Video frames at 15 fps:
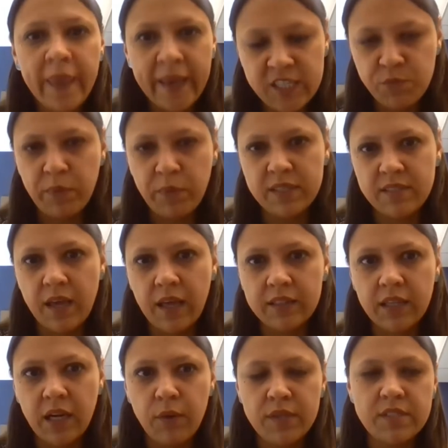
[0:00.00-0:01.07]
This is
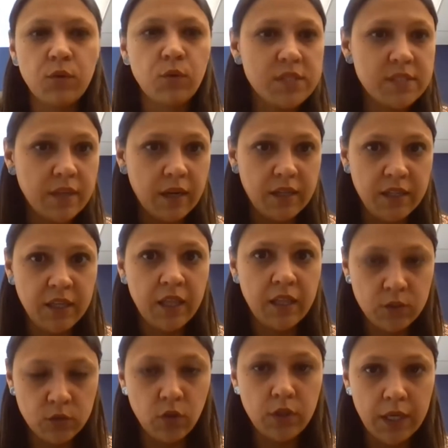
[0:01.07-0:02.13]
protected by the convention
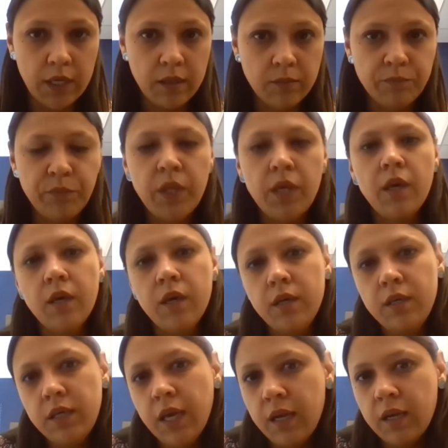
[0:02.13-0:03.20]
expressed by our
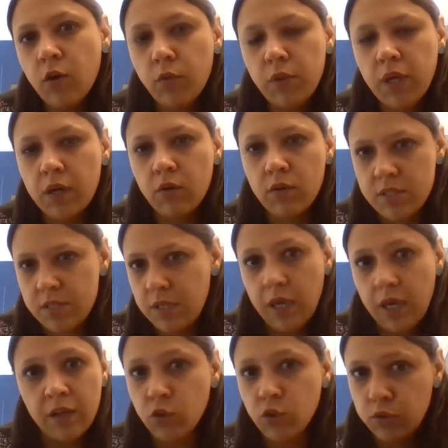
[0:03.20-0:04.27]
editorial line.
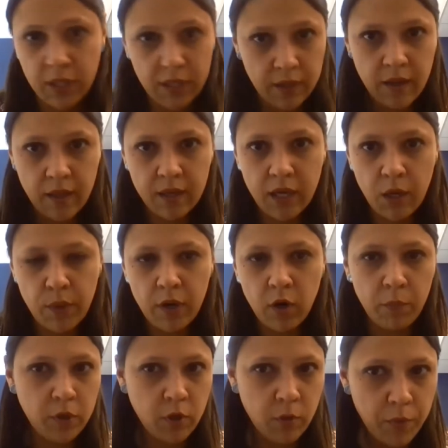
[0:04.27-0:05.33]
And the government
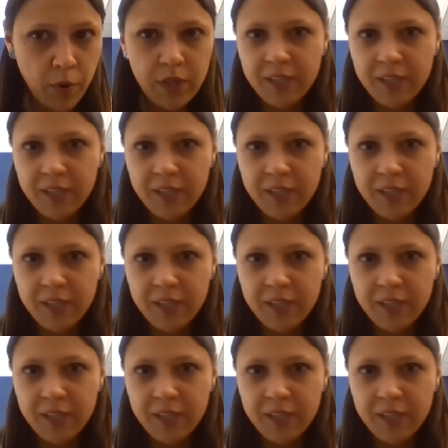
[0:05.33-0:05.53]
said, well,